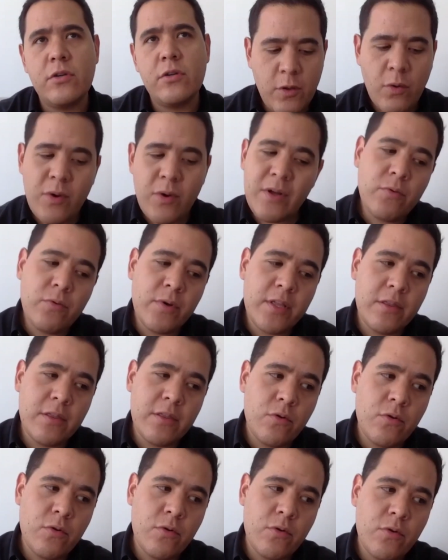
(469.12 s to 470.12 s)
what we
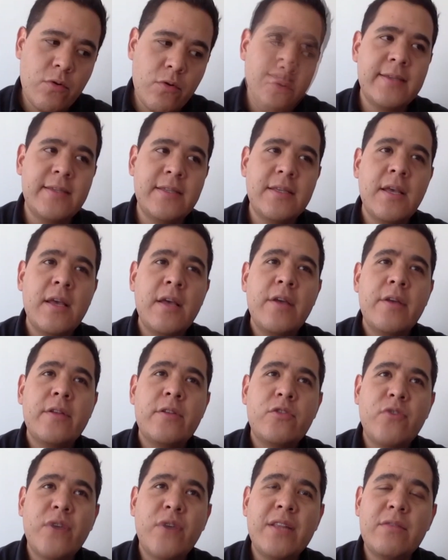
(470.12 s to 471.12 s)
do is
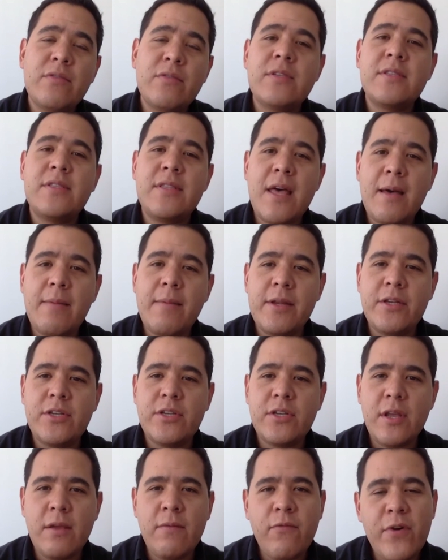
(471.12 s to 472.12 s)
try to
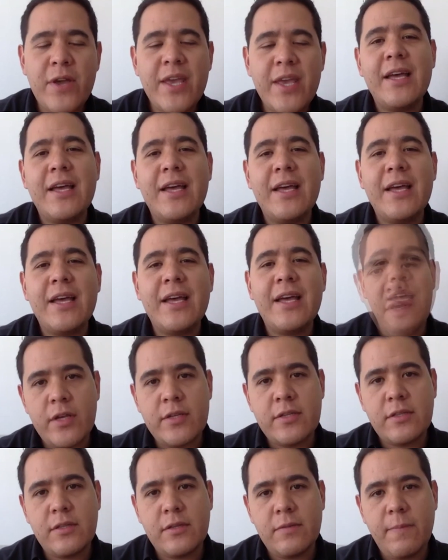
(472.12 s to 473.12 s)
establish if we can
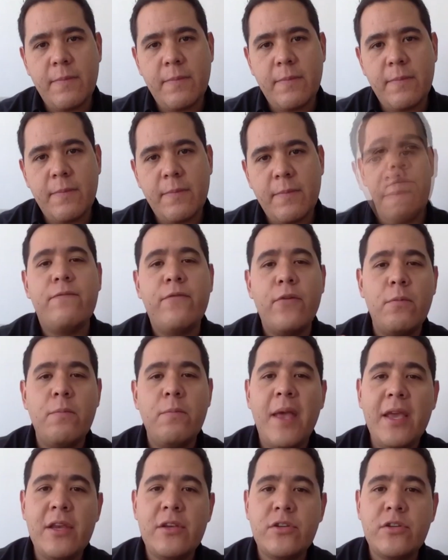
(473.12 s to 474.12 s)
trust the
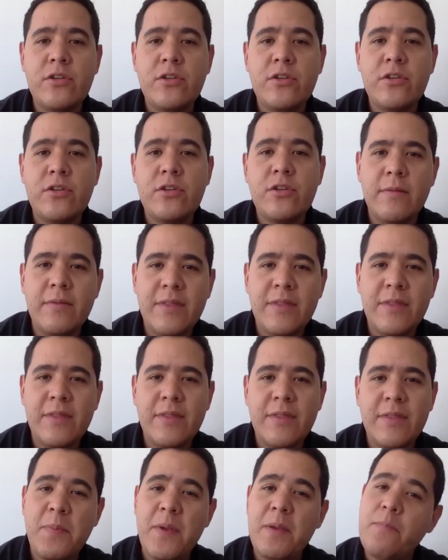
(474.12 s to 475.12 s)
information that
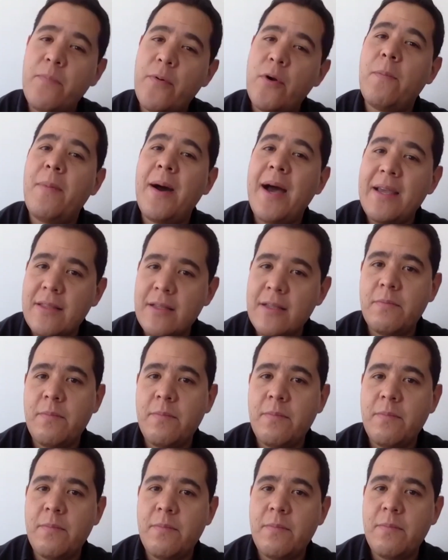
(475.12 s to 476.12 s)
is being provided
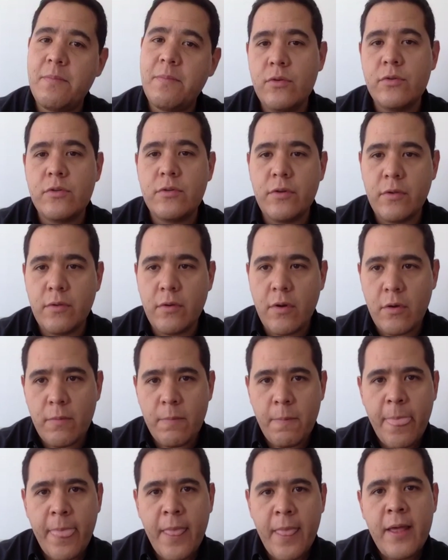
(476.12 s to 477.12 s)
by the user,
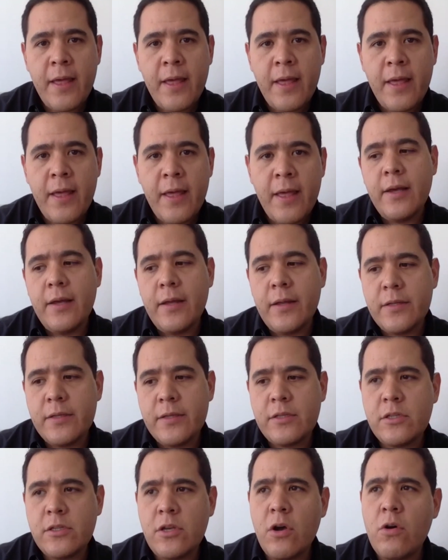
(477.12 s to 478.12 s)

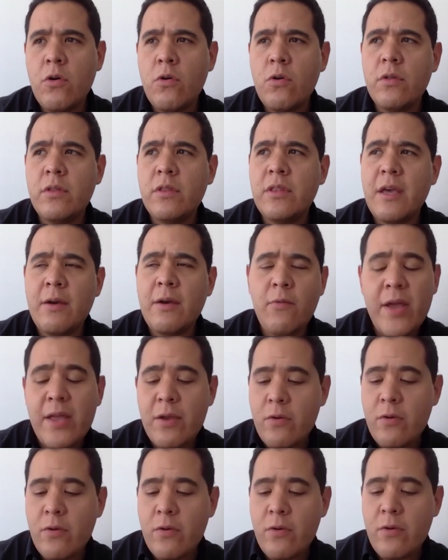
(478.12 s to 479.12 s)
So the way
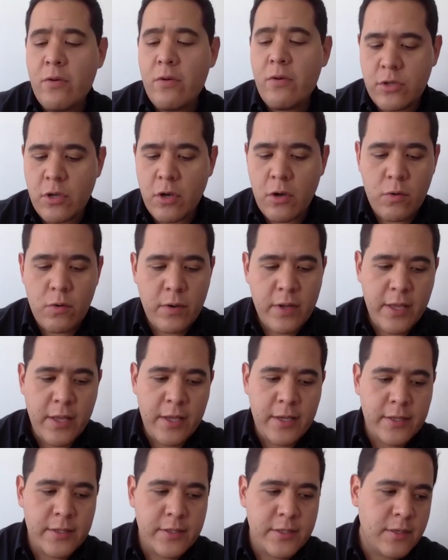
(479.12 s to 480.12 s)
we do so
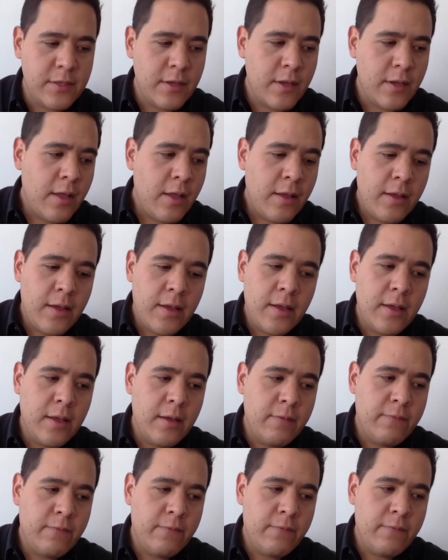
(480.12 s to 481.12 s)
is, for